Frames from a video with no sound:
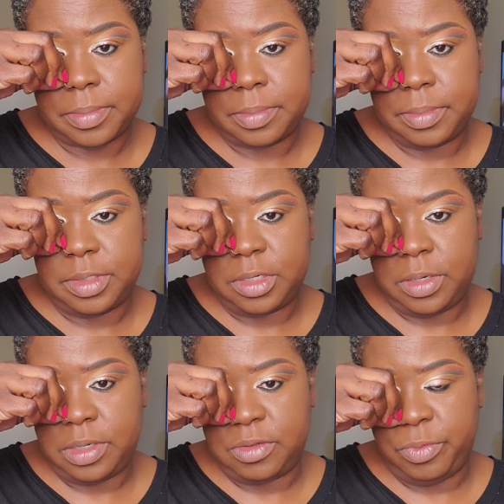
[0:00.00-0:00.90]
And
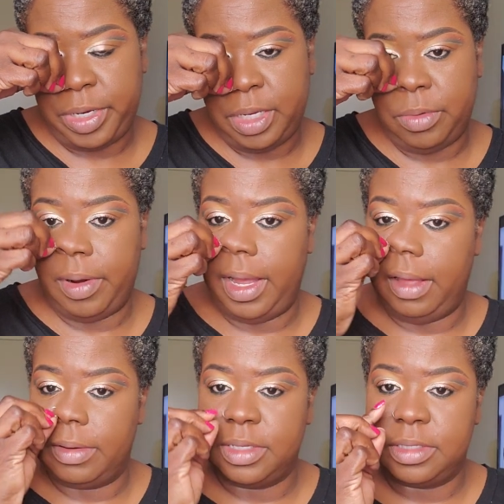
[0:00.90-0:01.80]
turn this ring
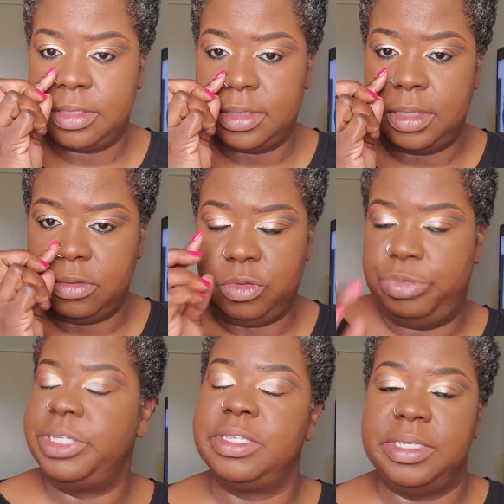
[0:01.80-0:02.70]
around because it's getting
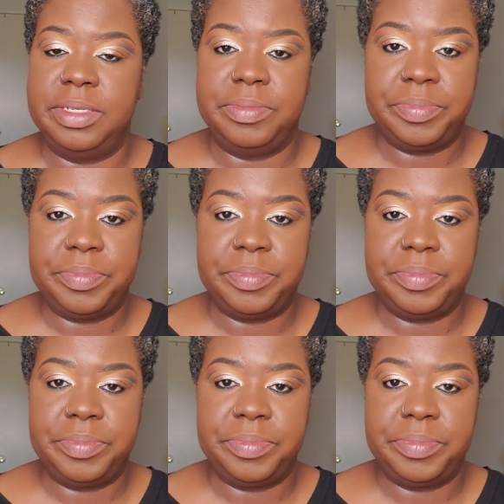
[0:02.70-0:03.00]
twisted.